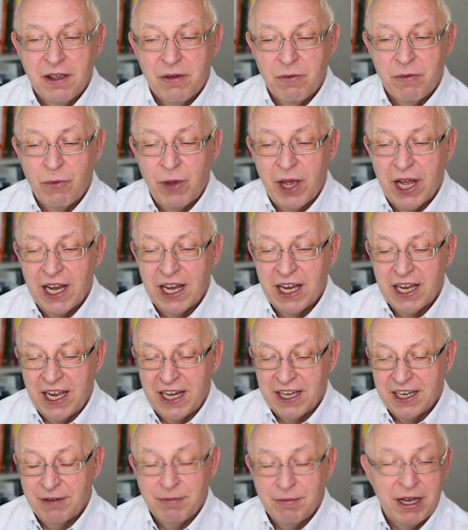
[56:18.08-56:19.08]
well.
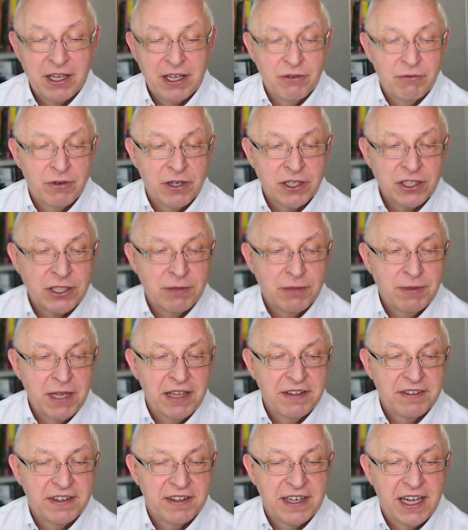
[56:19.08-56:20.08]
And in my workshop
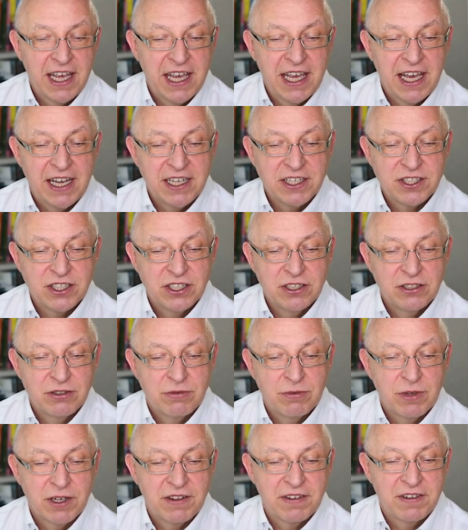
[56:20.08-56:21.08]
yesterday, I
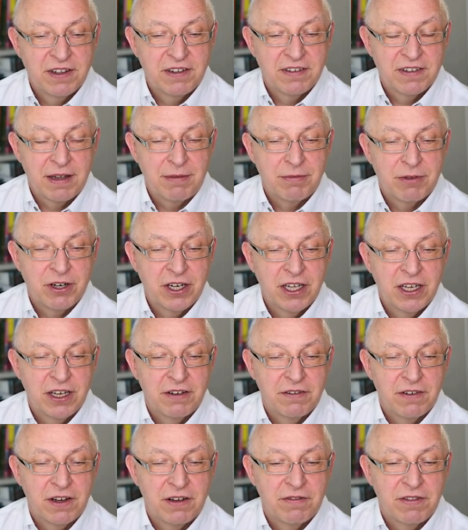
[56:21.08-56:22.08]
showed what's the summary
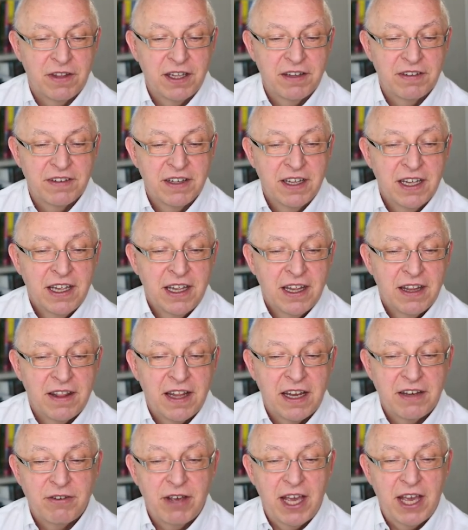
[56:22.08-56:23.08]
of this,
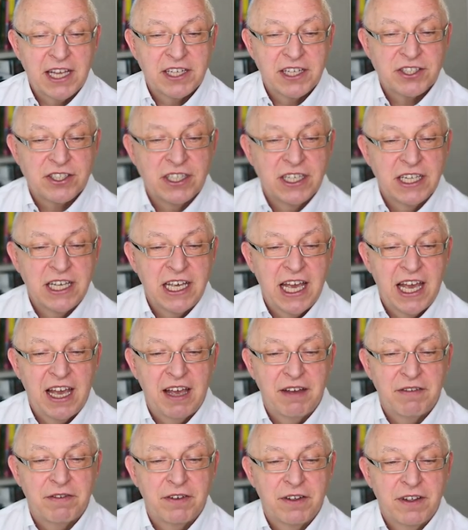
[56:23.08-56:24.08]
that you actually
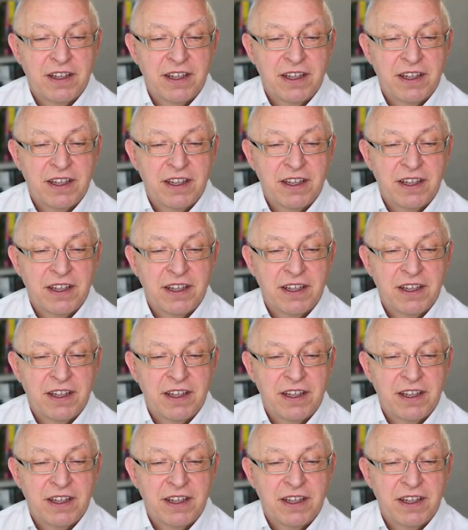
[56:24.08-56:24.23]
have,